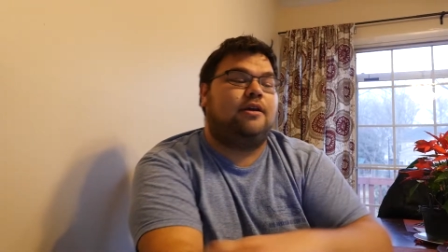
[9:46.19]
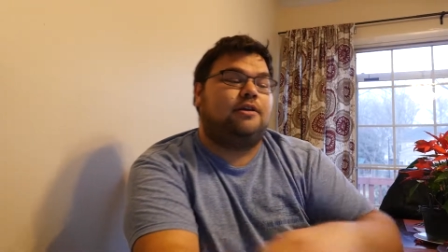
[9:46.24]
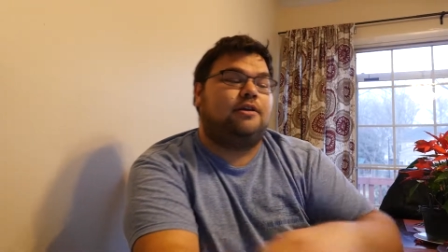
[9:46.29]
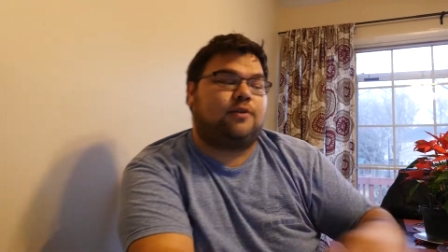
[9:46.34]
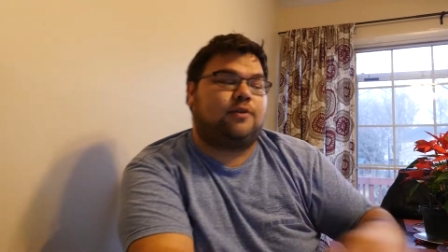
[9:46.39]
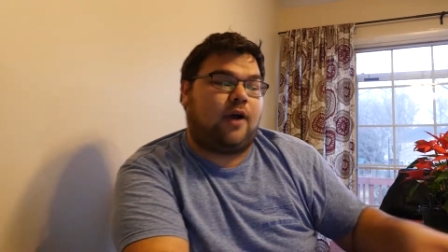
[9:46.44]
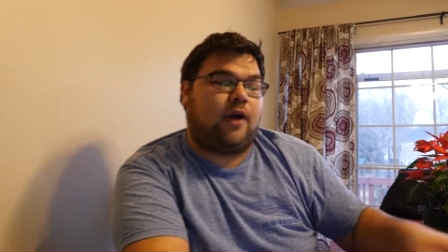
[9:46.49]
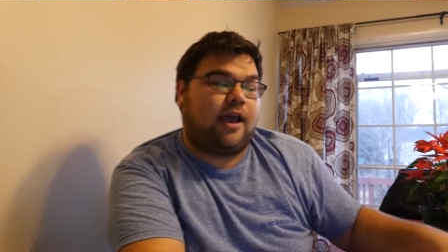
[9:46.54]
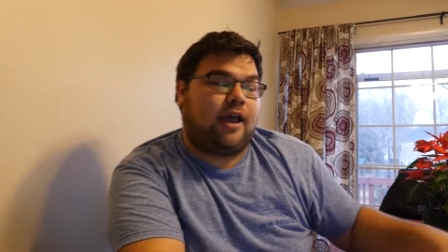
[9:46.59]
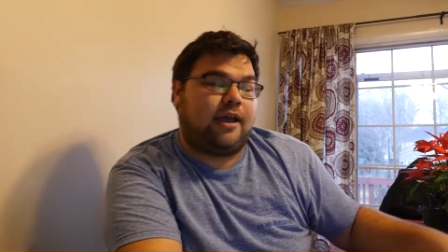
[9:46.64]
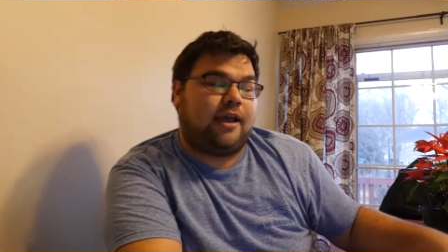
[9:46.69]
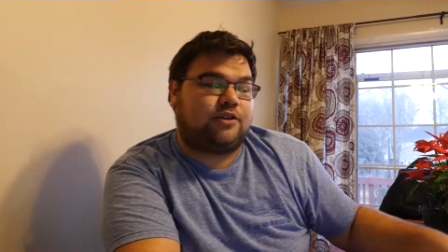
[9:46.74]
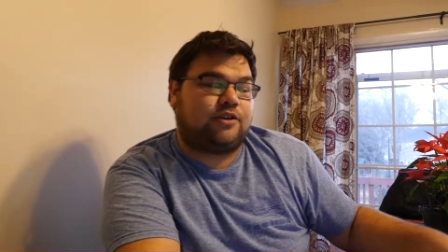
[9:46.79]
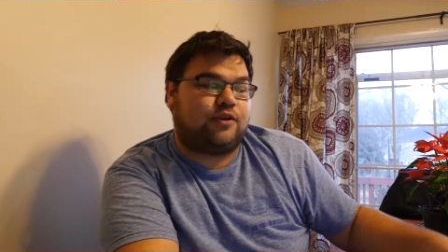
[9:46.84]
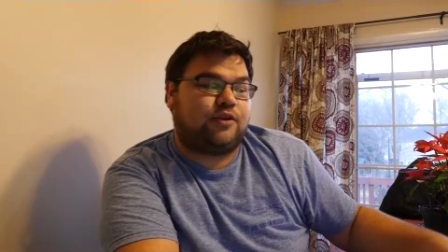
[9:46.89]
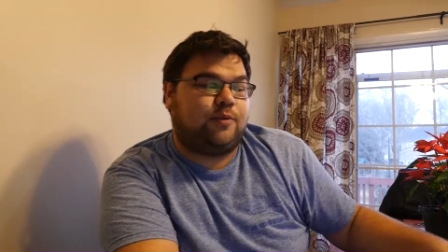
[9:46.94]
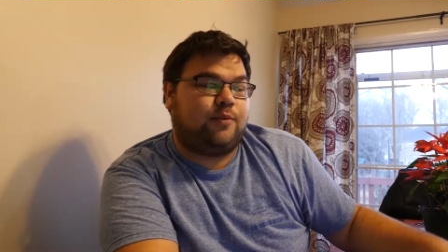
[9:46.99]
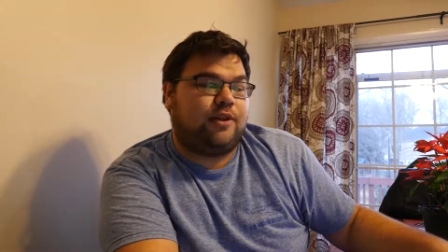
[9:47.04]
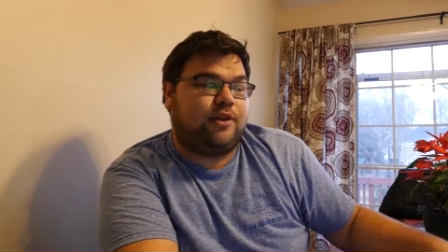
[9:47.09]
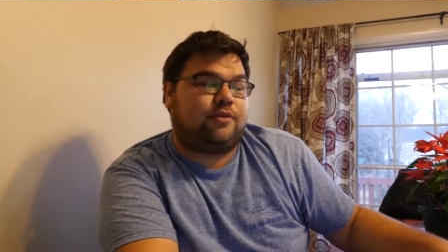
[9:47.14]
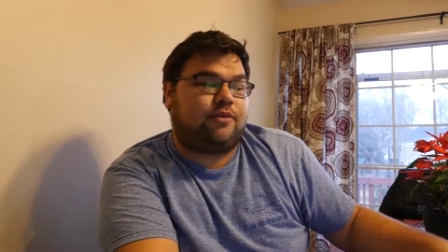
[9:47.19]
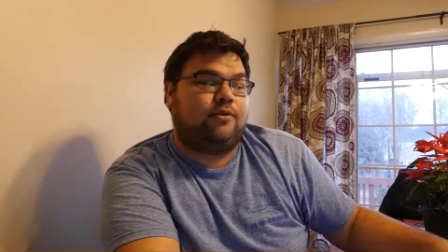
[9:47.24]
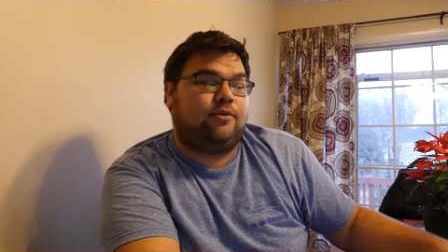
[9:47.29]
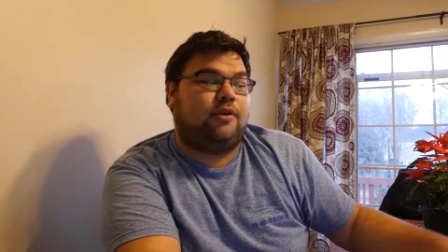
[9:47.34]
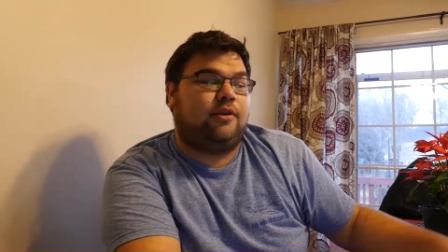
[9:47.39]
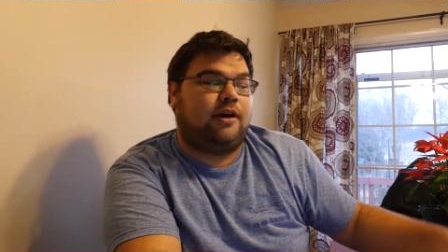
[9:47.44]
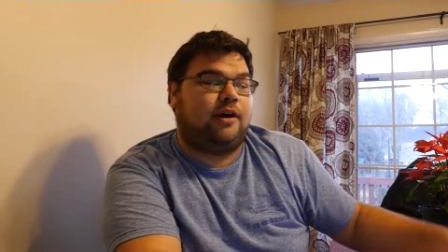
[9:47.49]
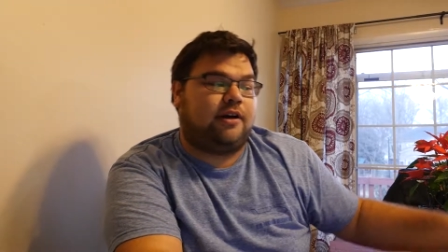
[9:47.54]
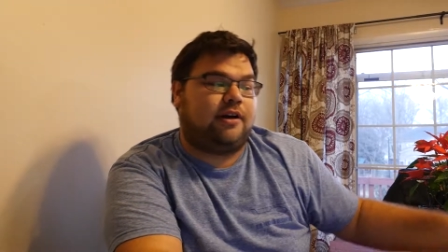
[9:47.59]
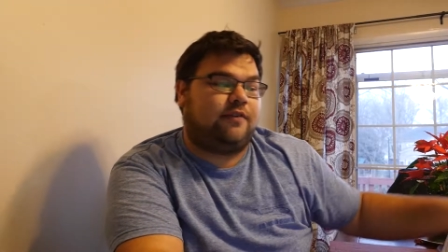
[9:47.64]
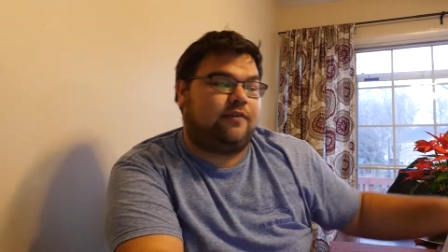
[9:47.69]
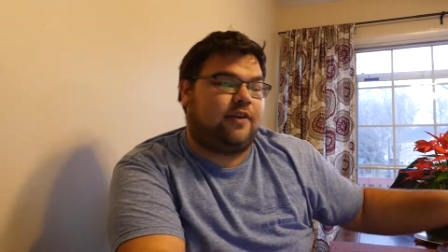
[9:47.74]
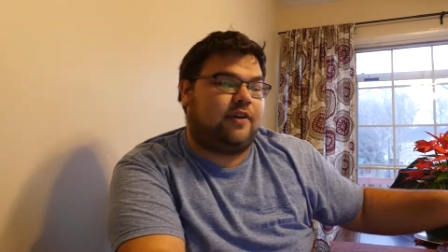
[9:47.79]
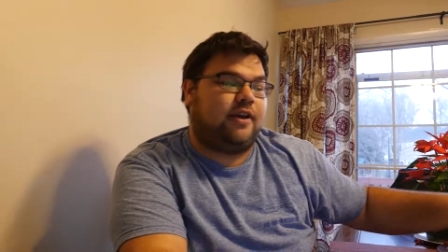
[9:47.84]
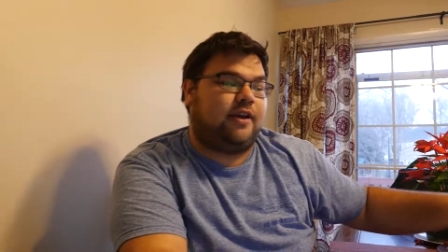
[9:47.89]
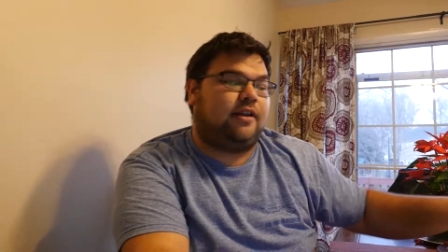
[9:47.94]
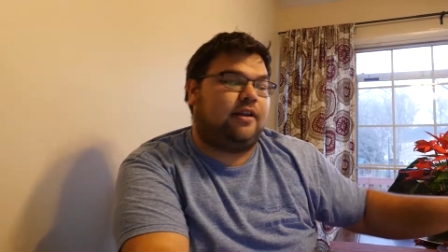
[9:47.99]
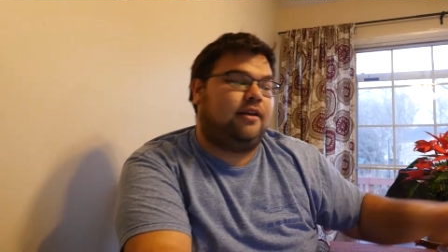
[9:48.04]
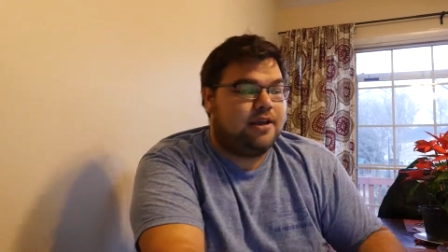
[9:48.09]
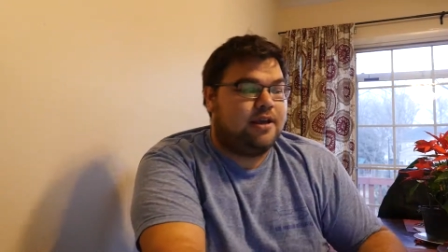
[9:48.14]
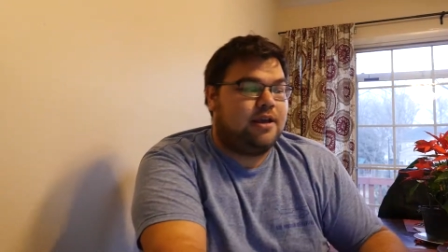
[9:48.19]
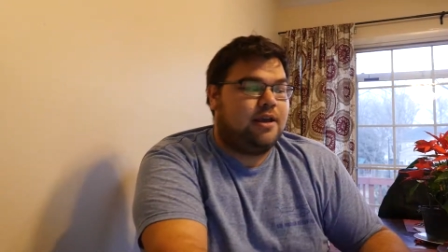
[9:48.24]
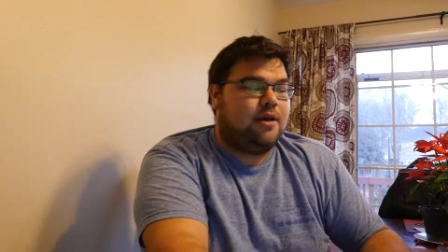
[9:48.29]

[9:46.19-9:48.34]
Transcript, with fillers: So I actually went through a lot of that,